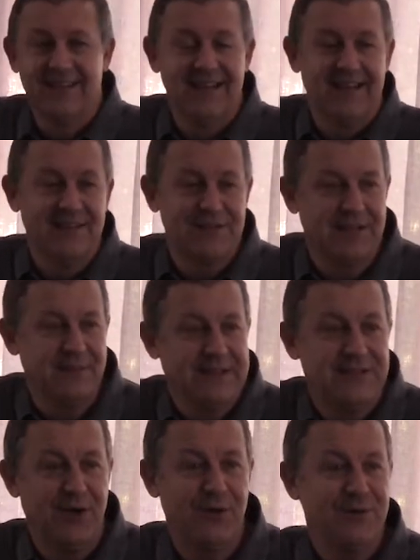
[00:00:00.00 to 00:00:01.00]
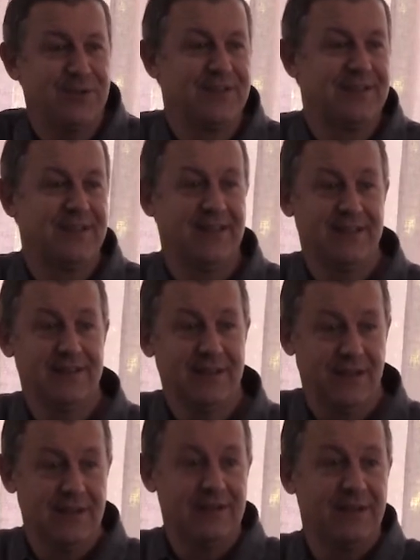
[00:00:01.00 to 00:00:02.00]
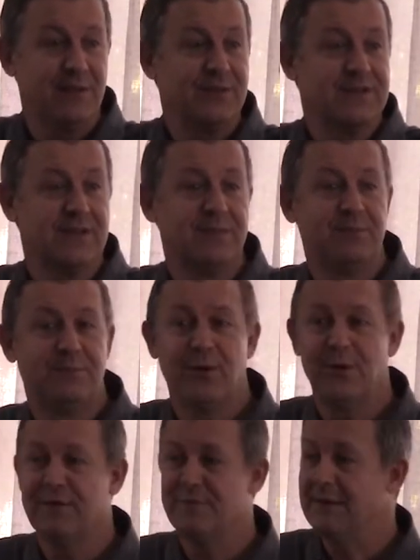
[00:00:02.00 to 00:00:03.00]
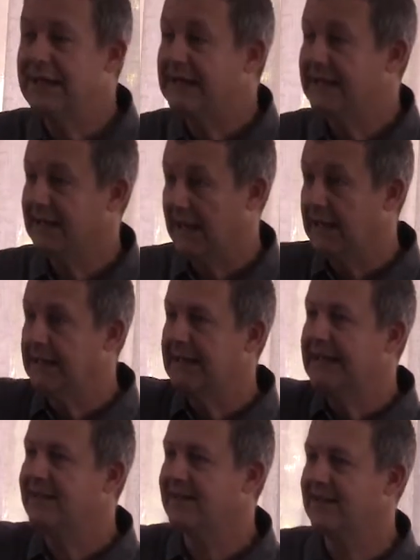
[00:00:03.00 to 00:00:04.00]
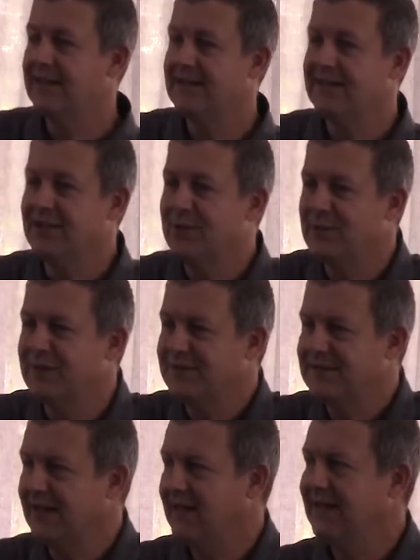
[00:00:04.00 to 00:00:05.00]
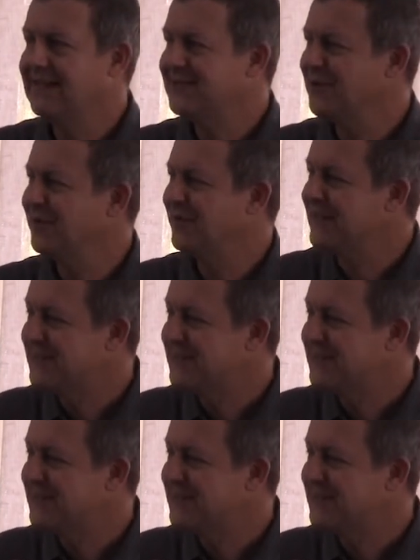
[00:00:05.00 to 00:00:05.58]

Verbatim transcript: and somebody told you that you know there was a pot of money underneath it, you would have said that's not very